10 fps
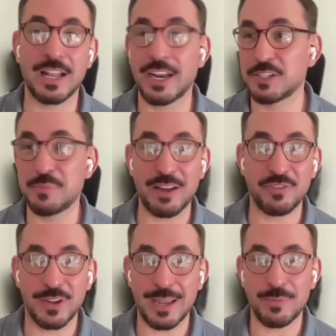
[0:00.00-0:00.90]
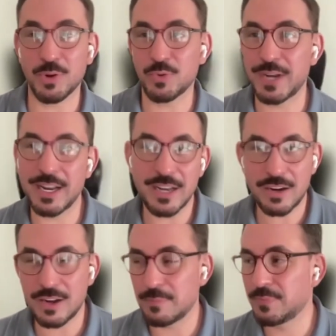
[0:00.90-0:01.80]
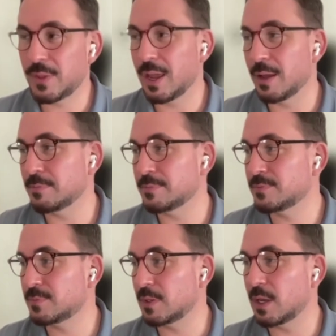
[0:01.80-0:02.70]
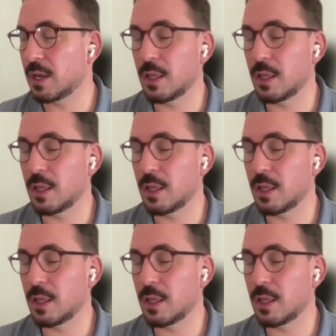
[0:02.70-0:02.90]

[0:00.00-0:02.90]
There's not a lot of demand for GabrielRené.com.